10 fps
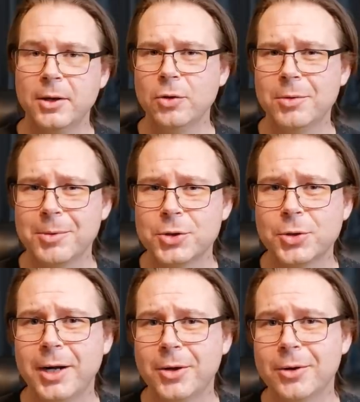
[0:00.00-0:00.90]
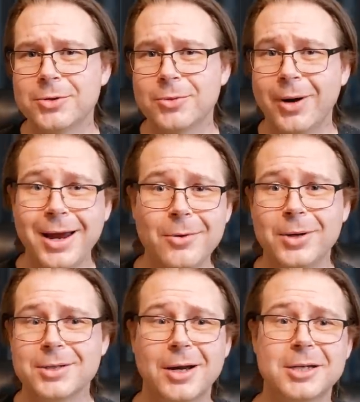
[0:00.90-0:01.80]
You remember trade codes, right?
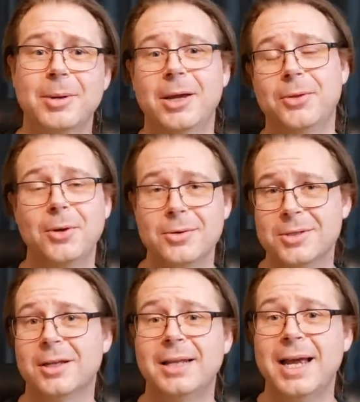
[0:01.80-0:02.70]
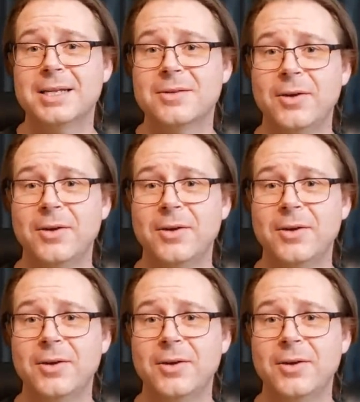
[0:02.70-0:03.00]
We talked about those in the last